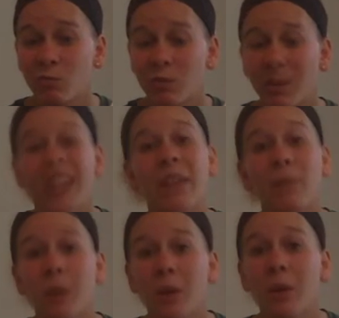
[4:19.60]
Like if
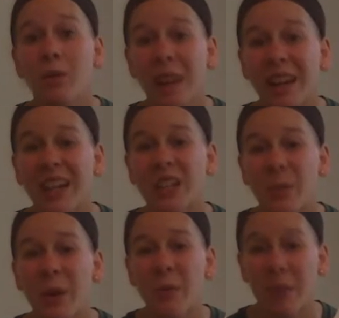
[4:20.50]
we were writing to
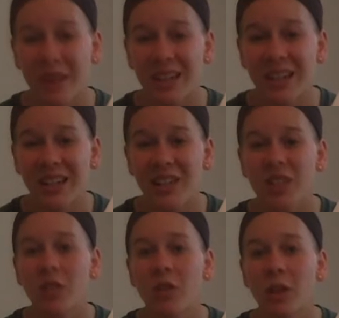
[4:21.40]
our president,
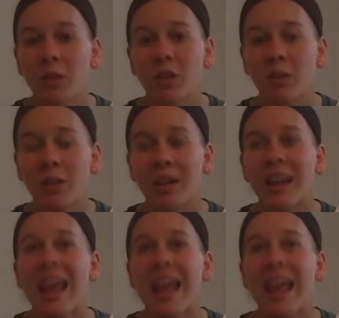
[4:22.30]
do you think we should put,